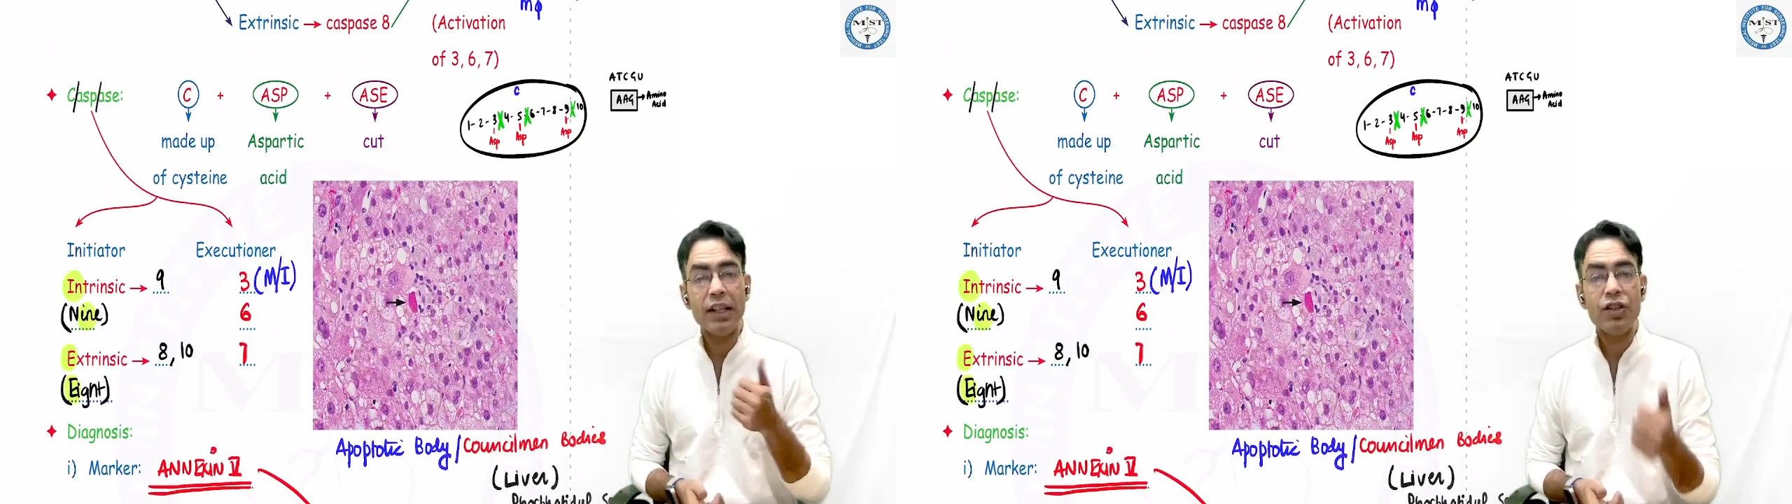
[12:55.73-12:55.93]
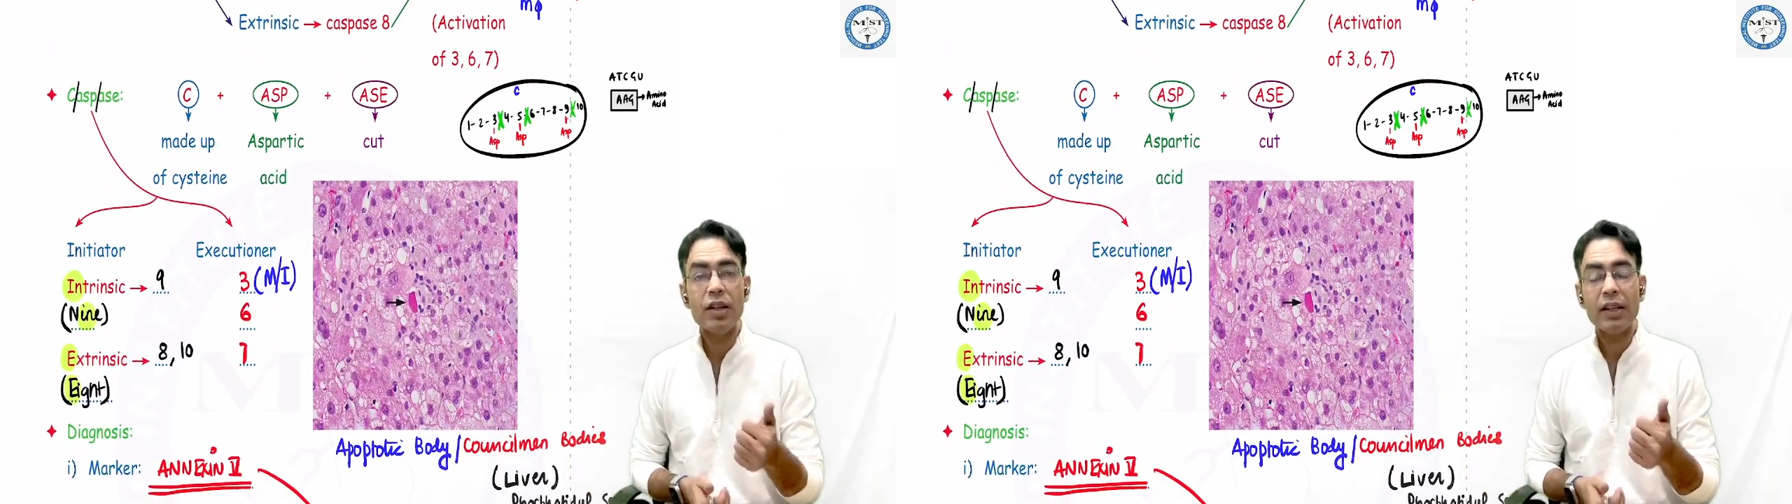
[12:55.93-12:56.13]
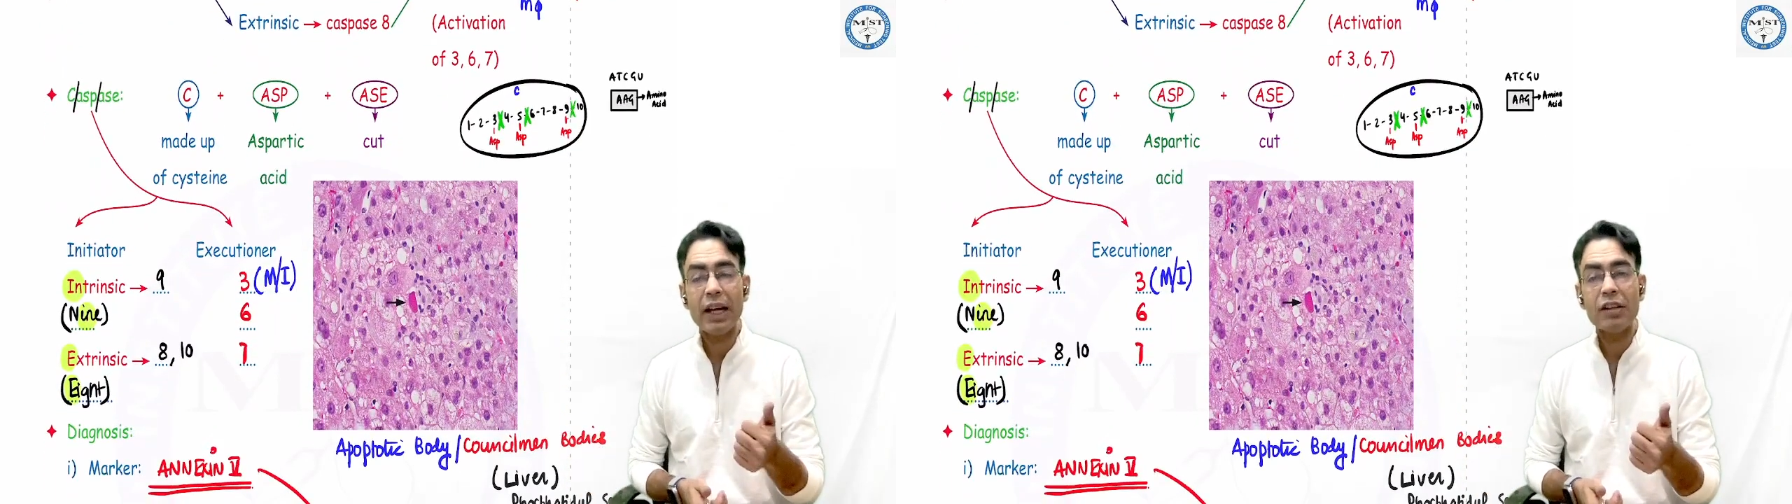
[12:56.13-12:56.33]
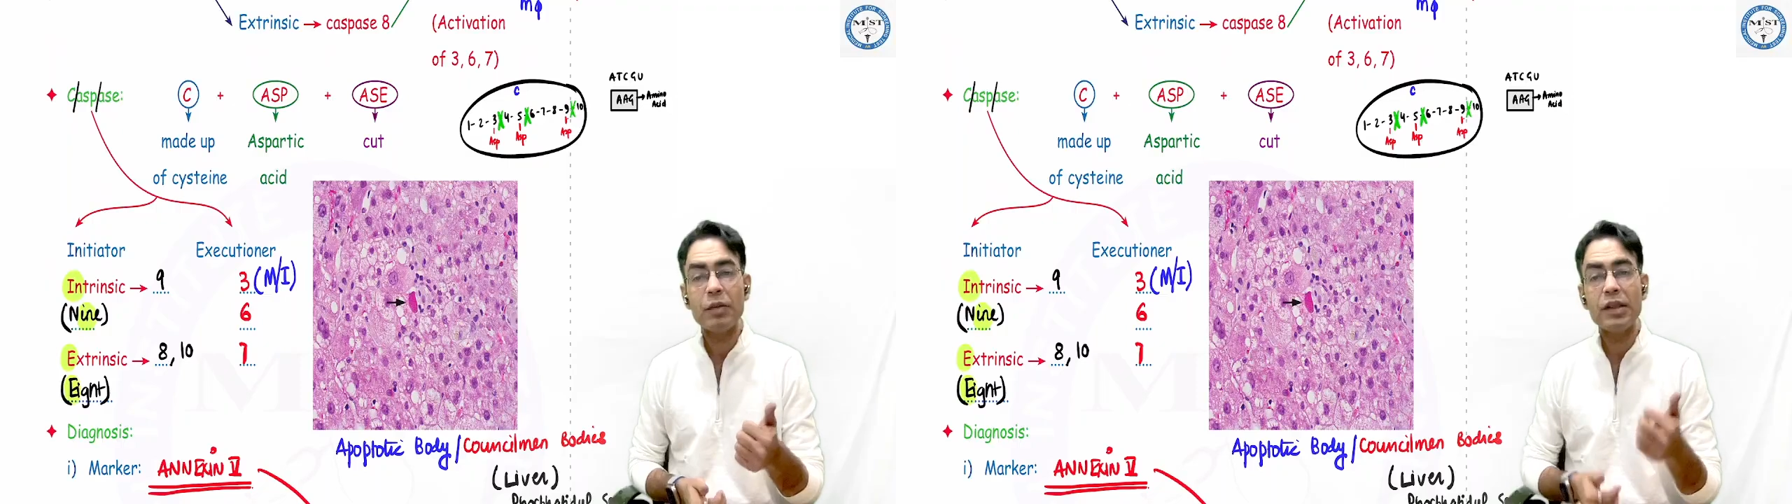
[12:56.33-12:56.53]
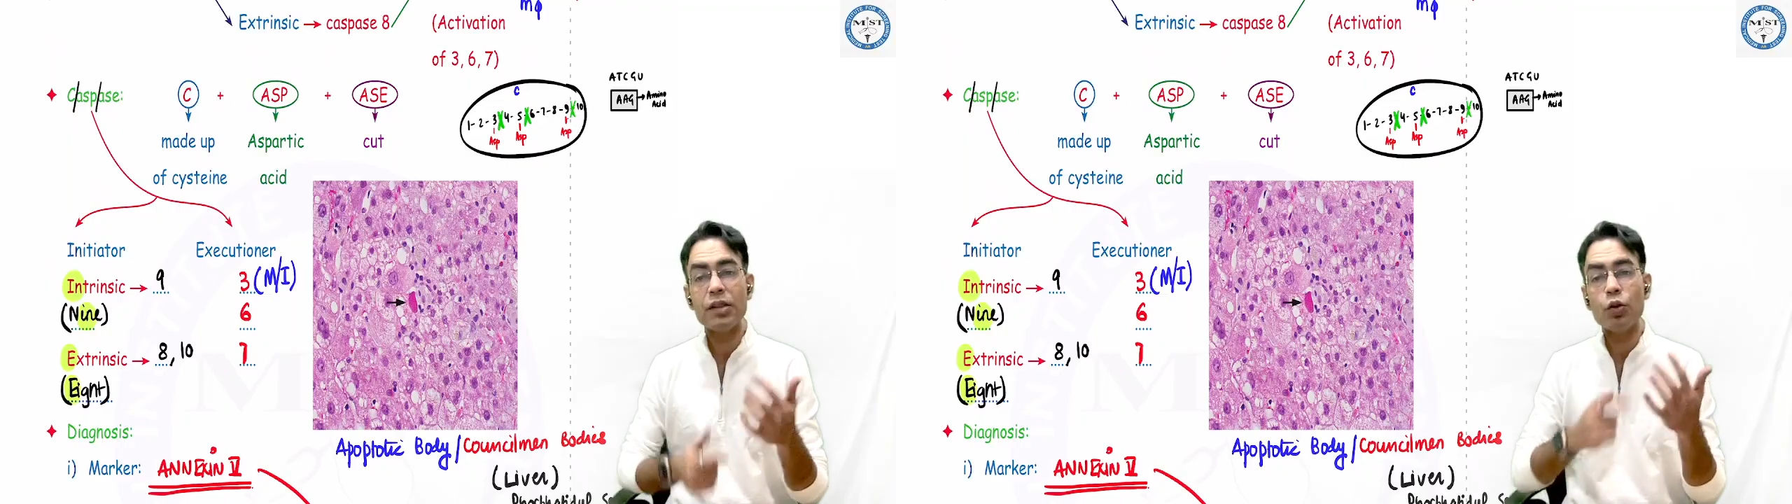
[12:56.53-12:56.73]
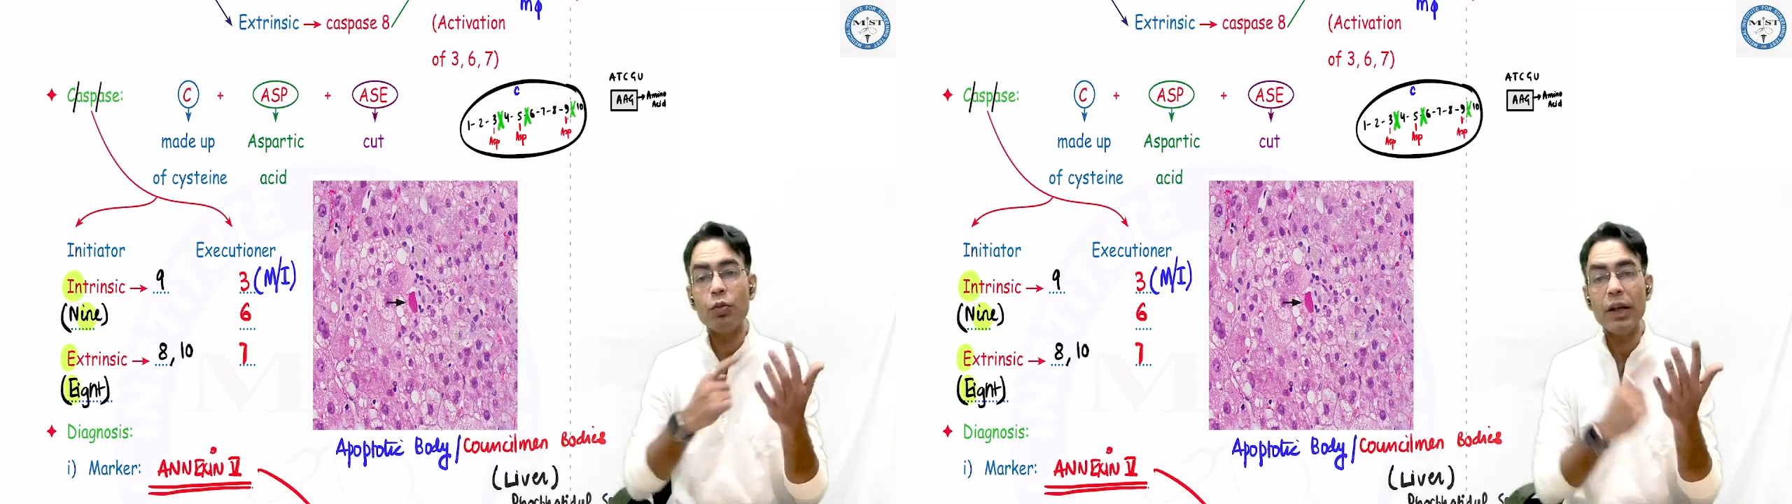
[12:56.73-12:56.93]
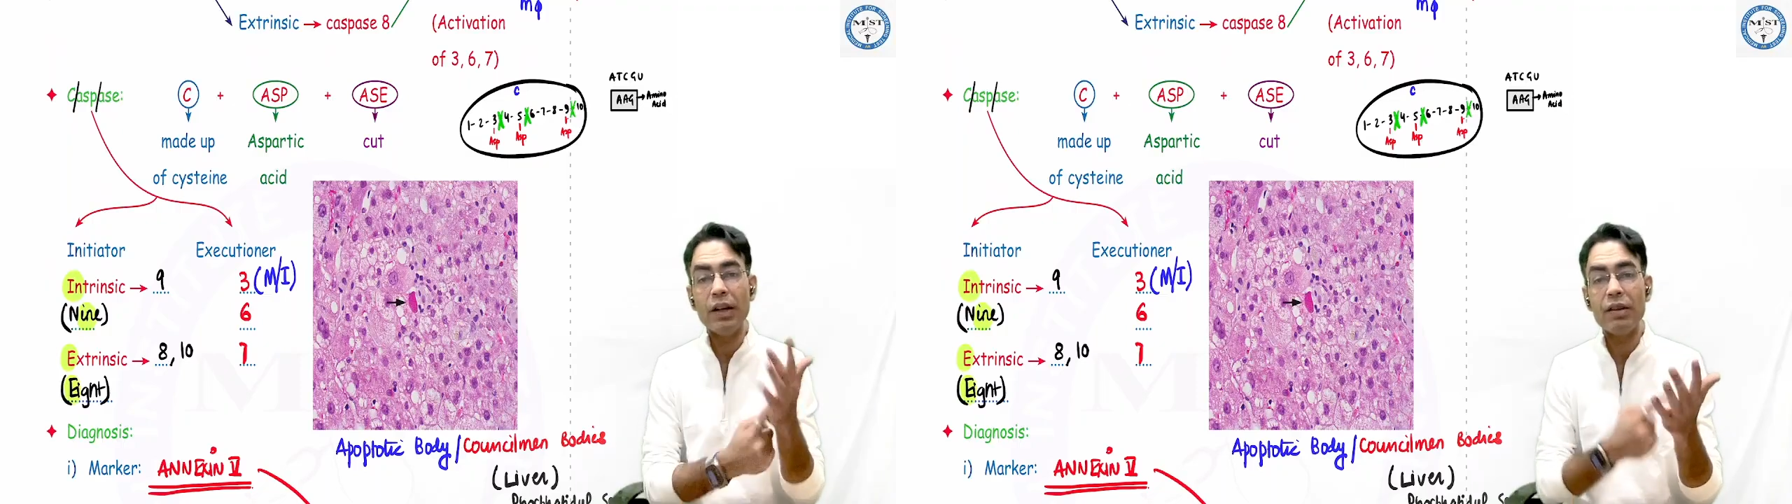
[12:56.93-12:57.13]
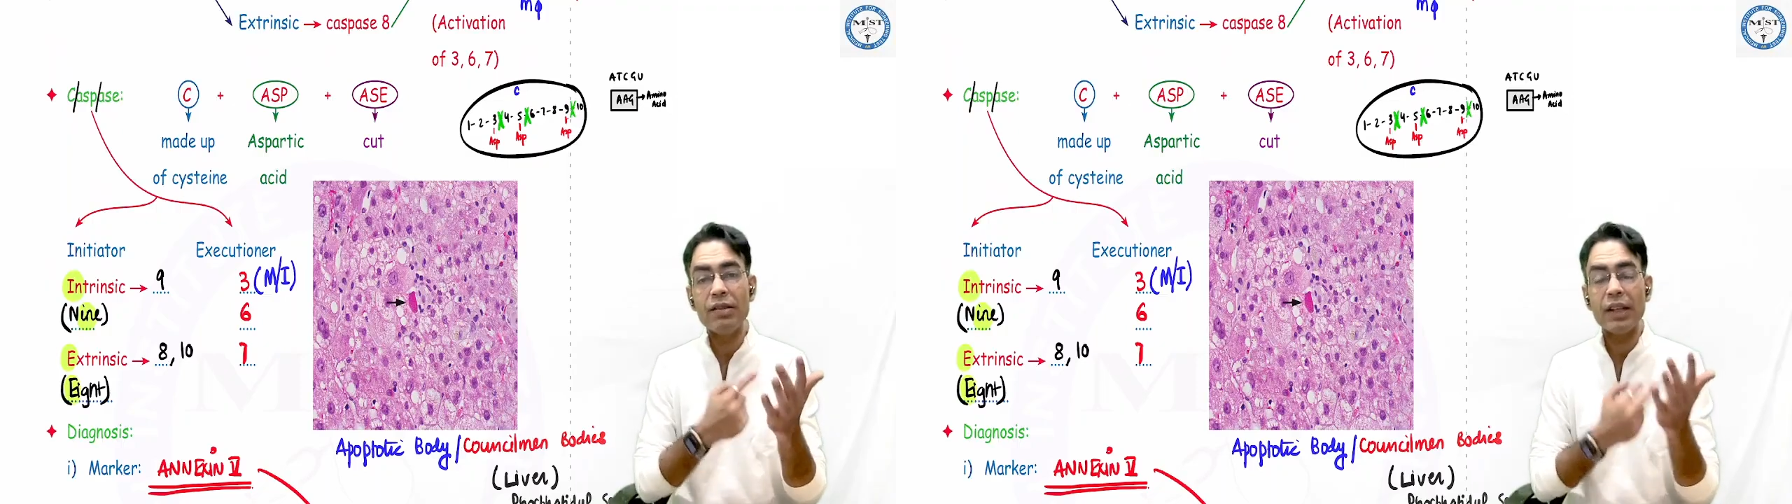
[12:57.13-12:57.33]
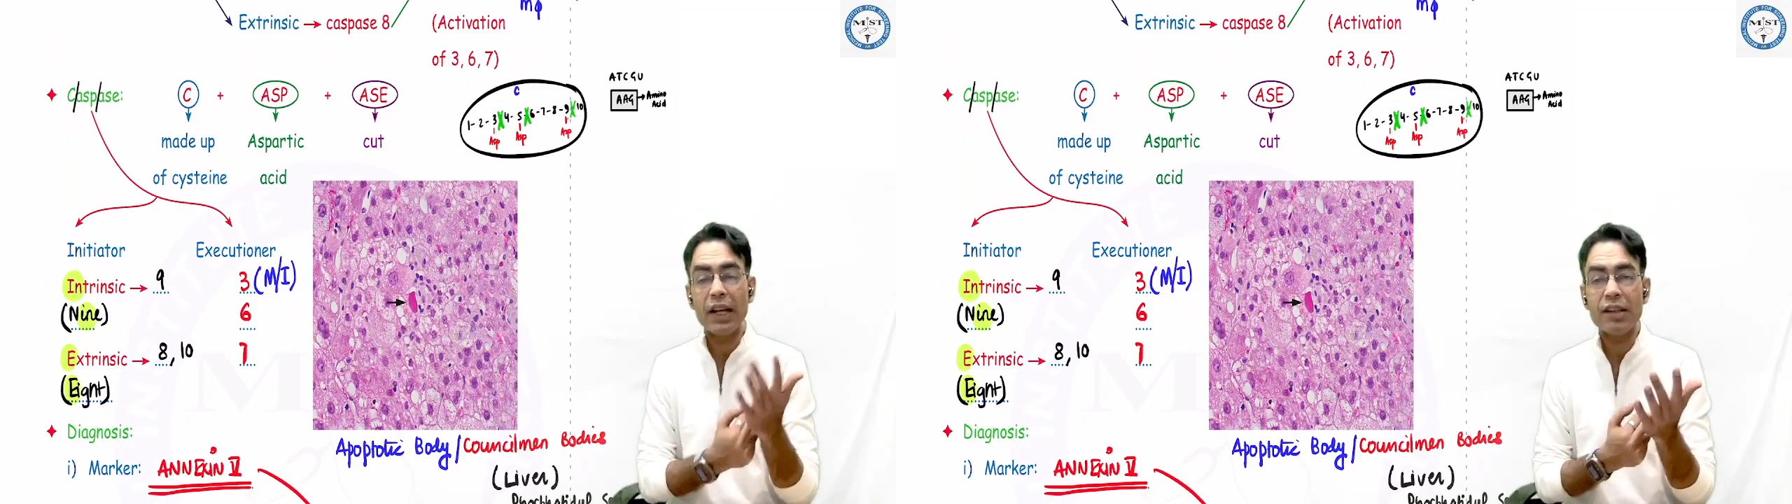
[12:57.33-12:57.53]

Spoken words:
Initiator caspases could be intrinsic,